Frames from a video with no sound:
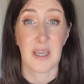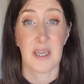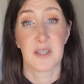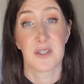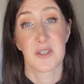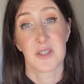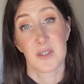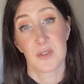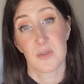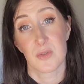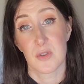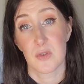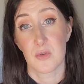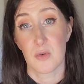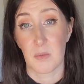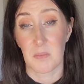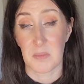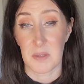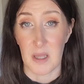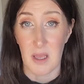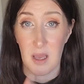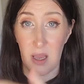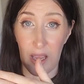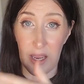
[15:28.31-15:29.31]
And so you
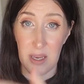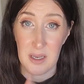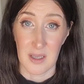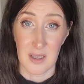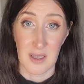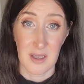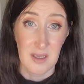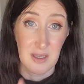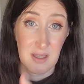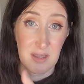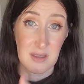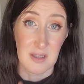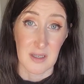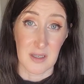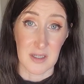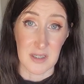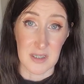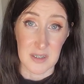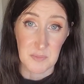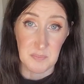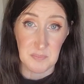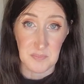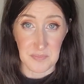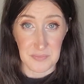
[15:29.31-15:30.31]
apply
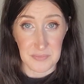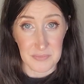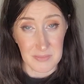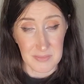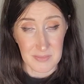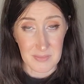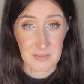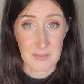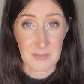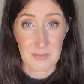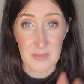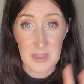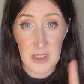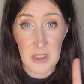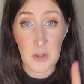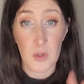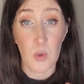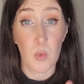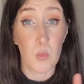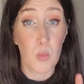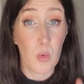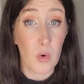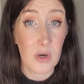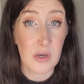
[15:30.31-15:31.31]
the
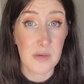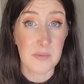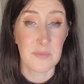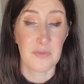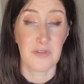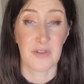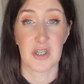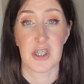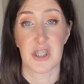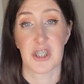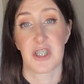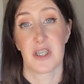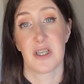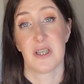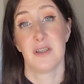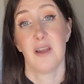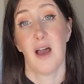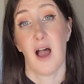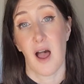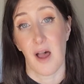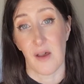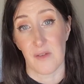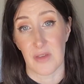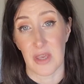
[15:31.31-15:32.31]
warm version
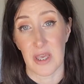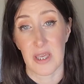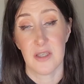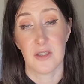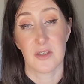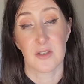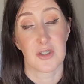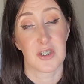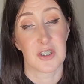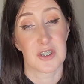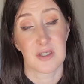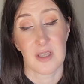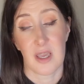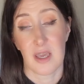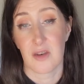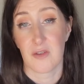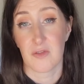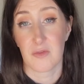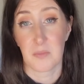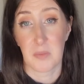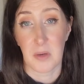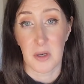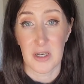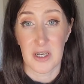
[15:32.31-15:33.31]
of it and you just kind
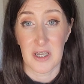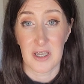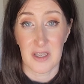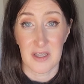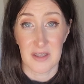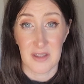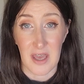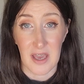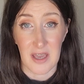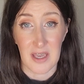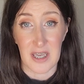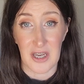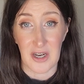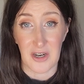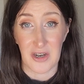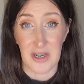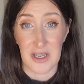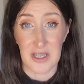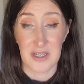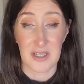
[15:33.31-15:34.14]
of put it in that area.